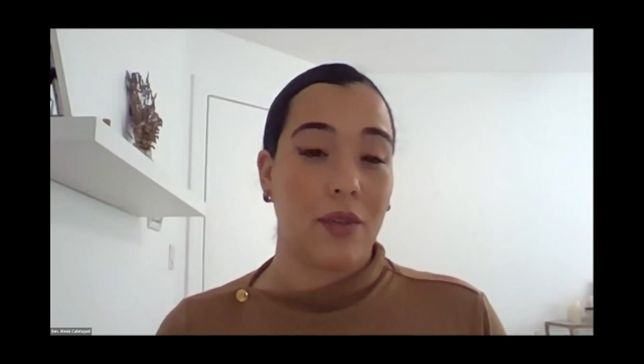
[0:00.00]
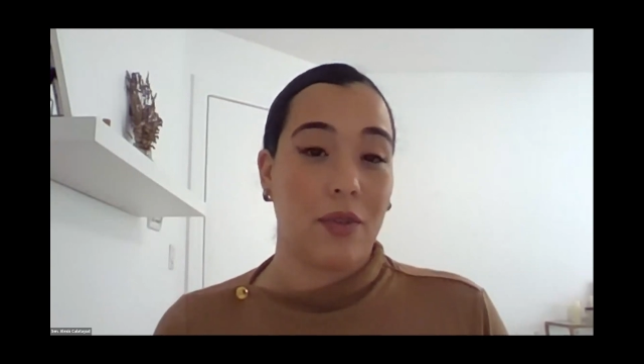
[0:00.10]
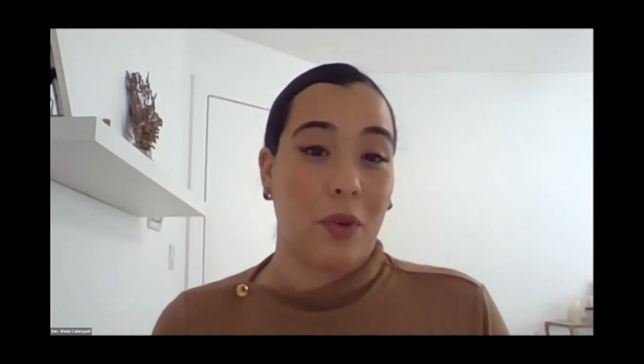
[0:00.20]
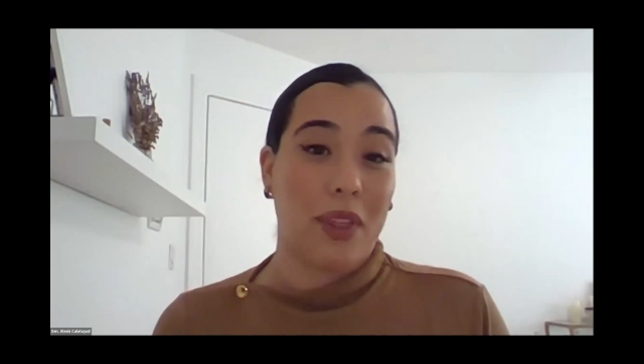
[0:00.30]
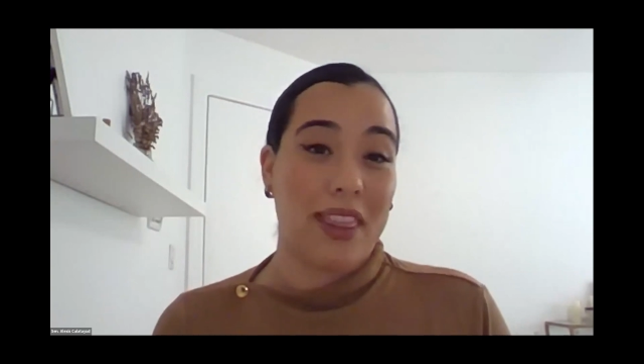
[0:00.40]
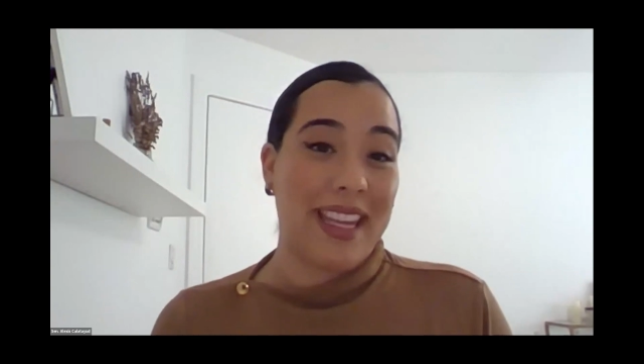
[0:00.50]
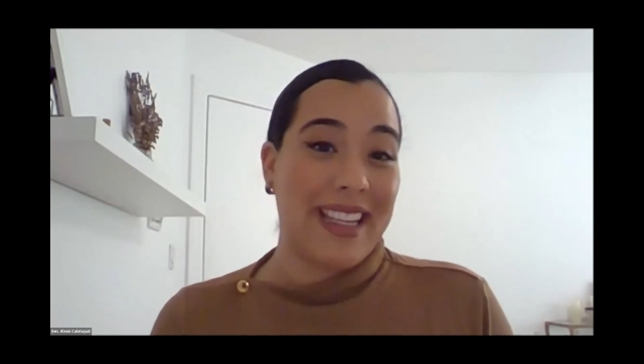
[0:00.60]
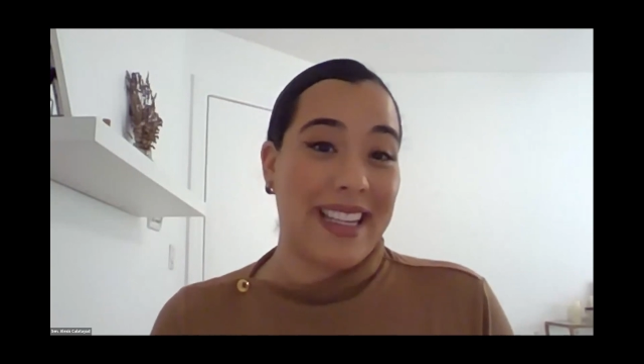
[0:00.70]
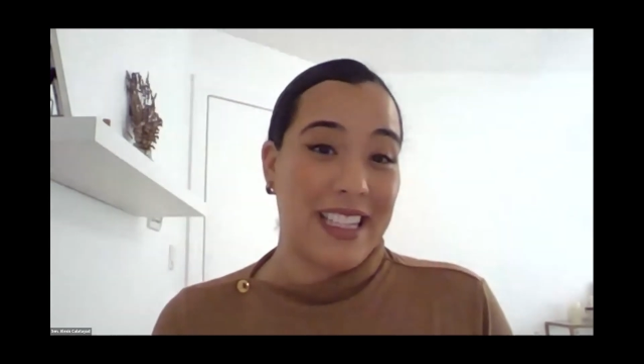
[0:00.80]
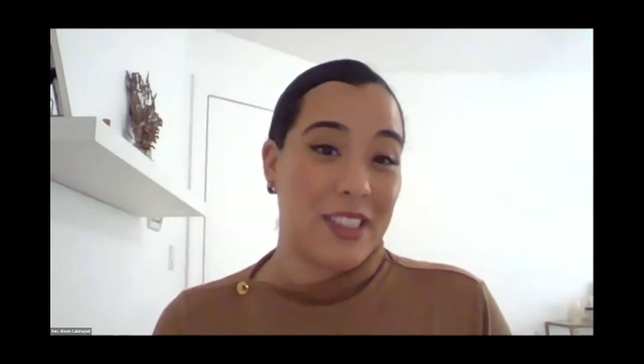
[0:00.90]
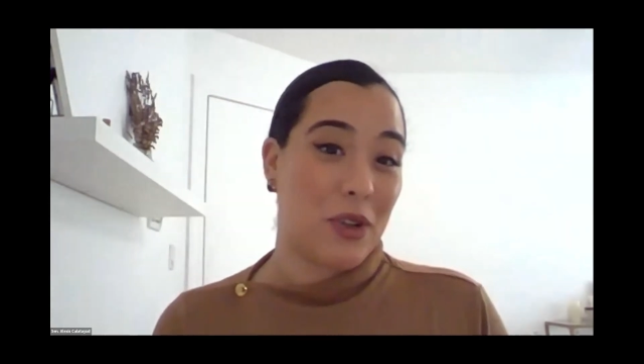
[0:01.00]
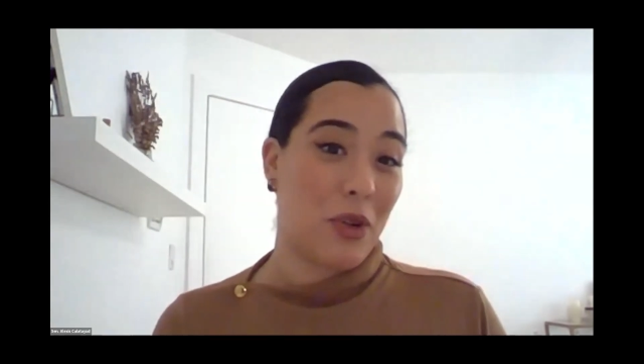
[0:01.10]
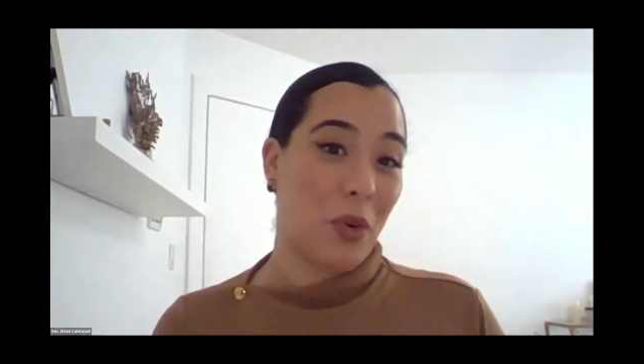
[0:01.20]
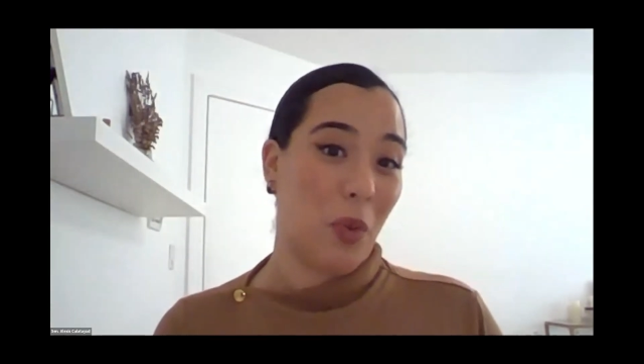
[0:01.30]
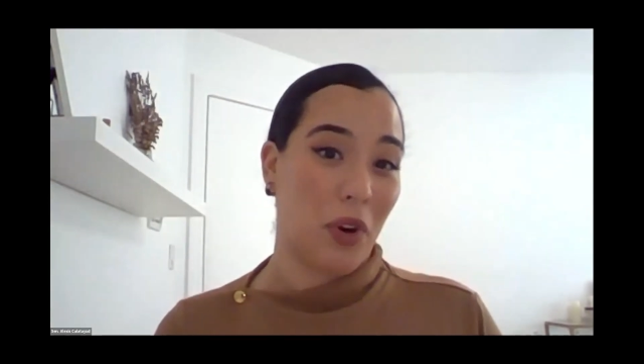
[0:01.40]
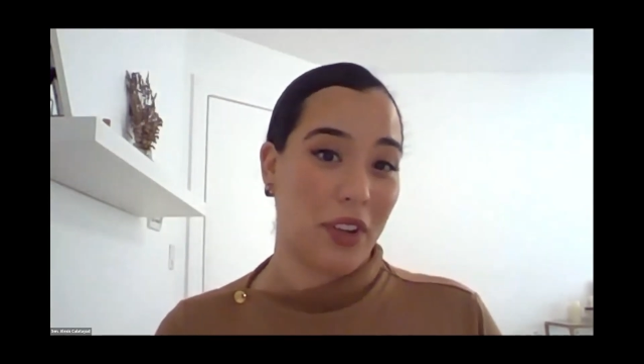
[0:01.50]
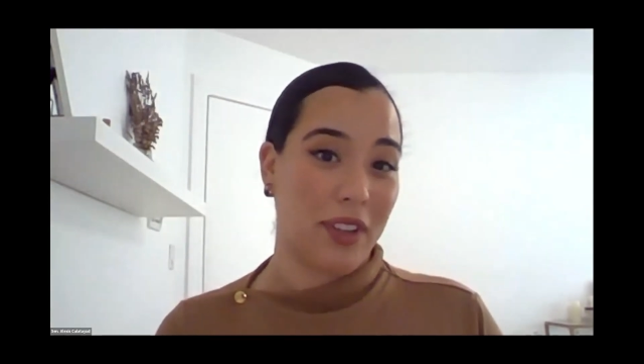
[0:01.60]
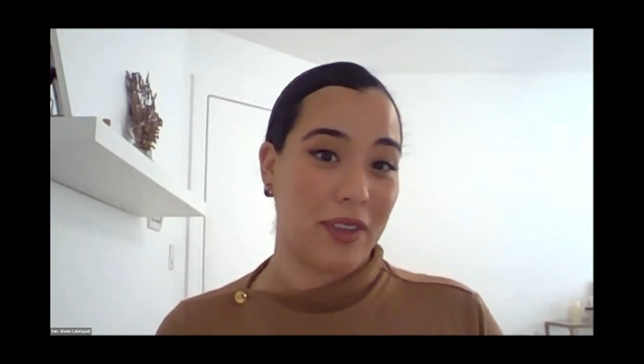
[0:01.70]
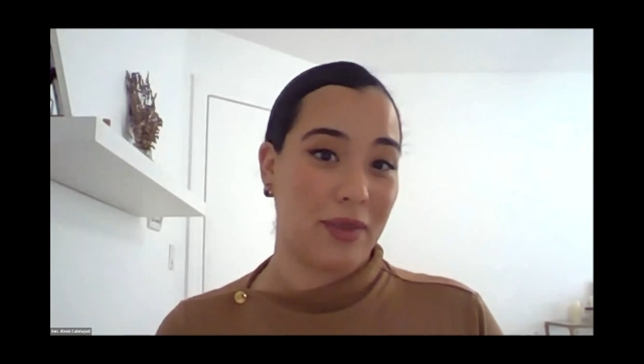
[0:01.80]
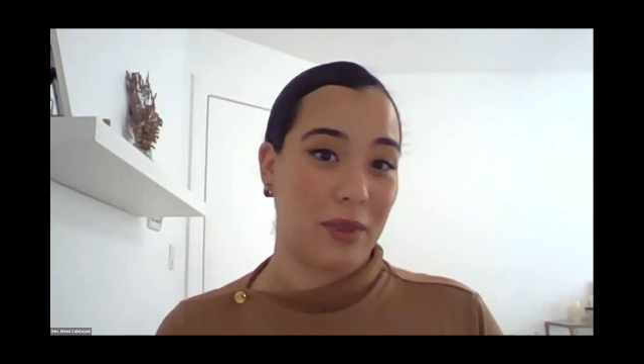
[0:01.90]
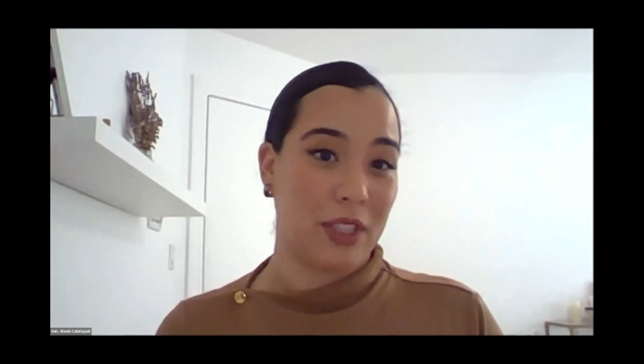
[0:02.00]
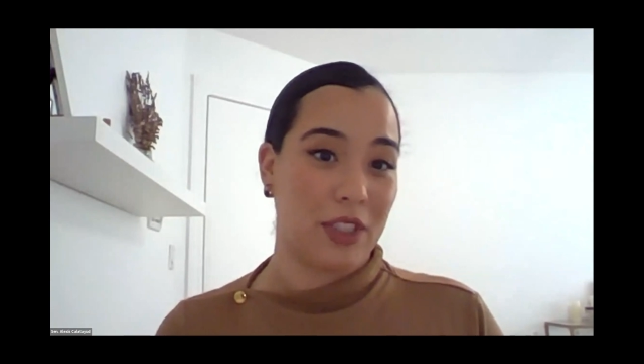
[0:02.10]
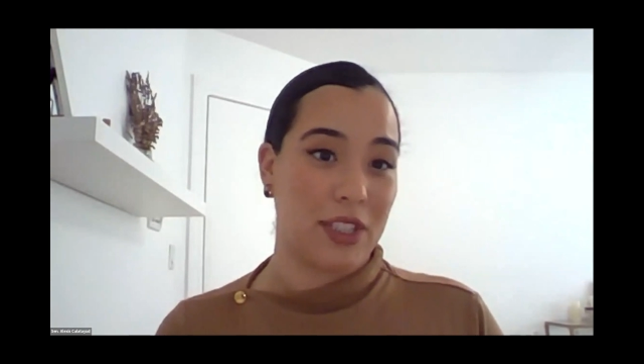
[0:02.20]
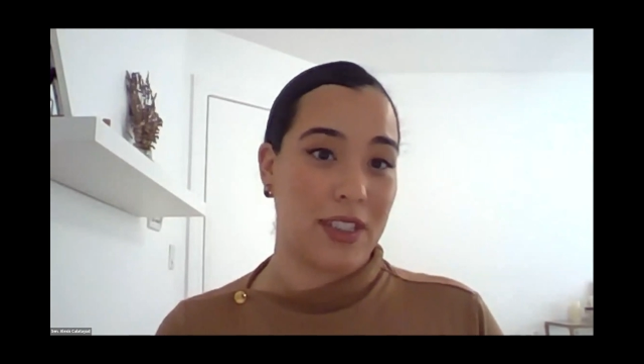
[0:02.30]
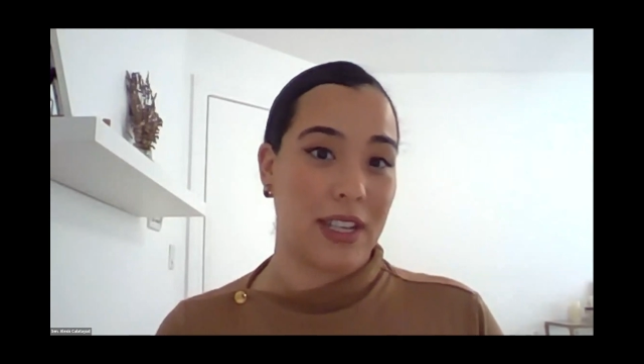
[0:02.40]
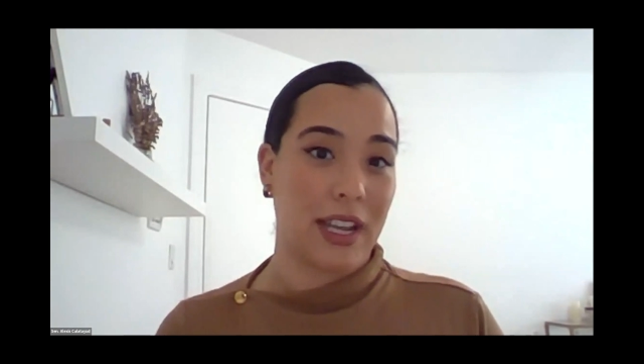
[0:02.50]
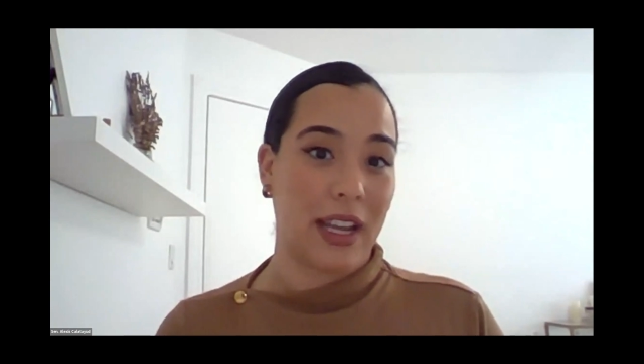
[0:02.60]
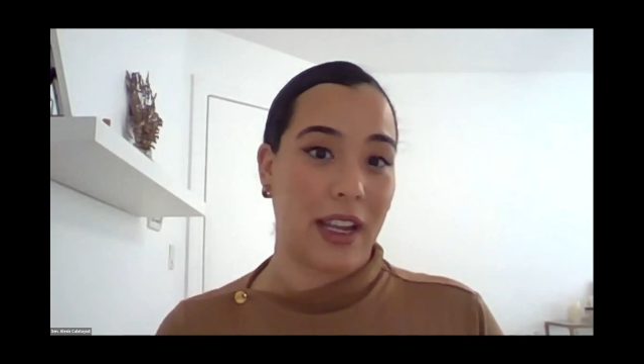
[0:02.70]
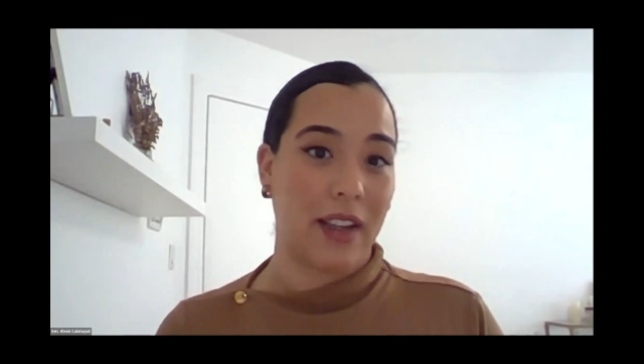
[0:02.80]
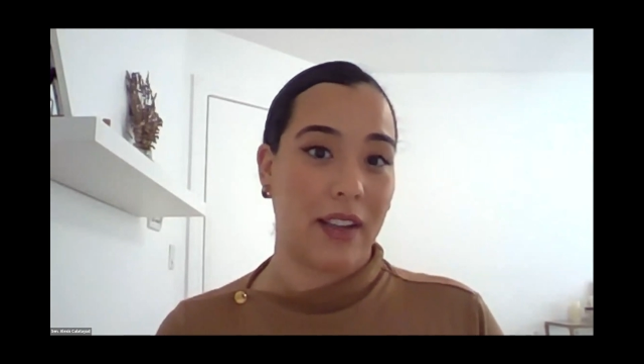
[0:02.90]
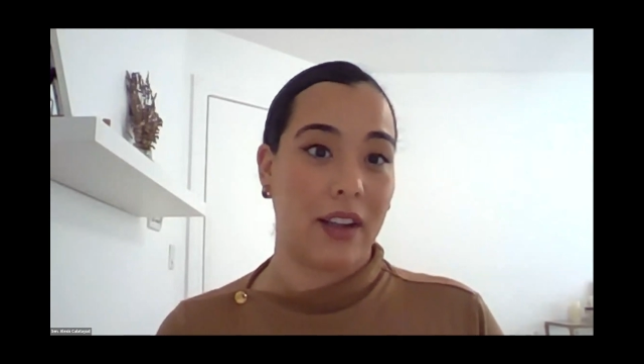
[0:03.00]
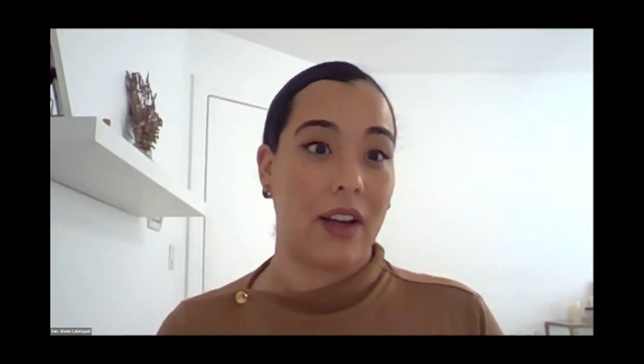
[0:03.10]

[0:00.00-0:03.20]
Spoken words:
what they need to go to work, which is a